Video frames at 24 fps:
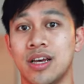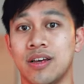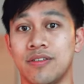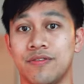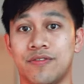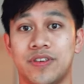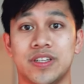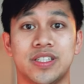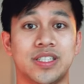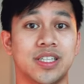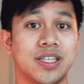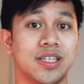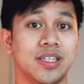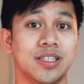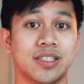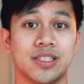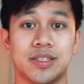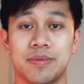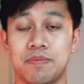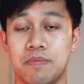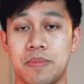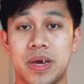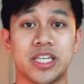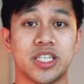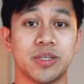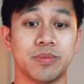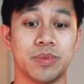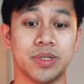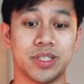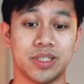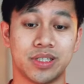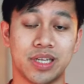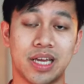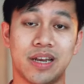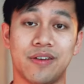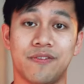fittings,
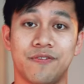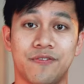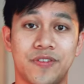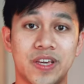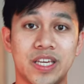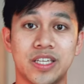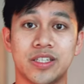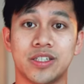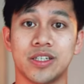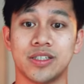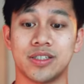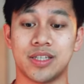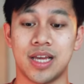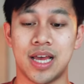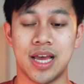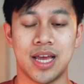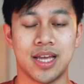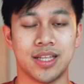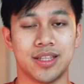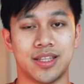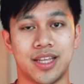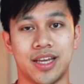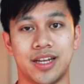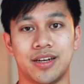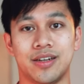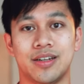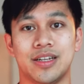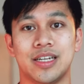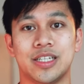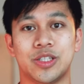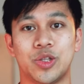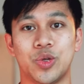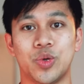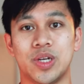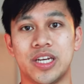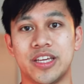measurements, and features, then
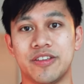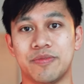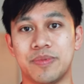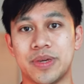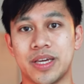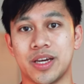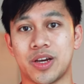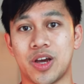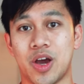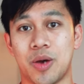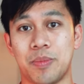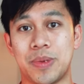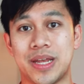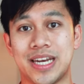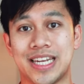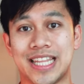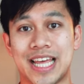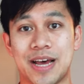do leave me a comment down